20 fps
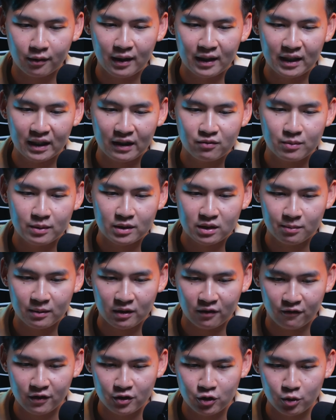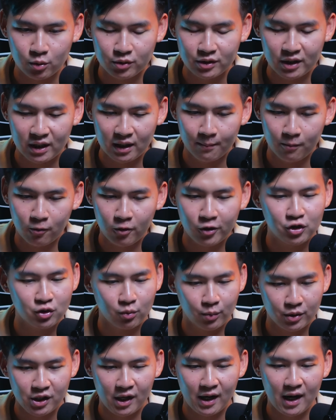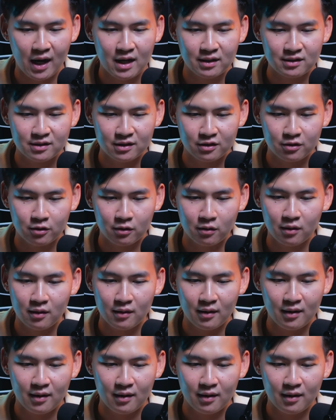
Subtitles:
And it gives me specific visuals and the bridge, which I asked it to.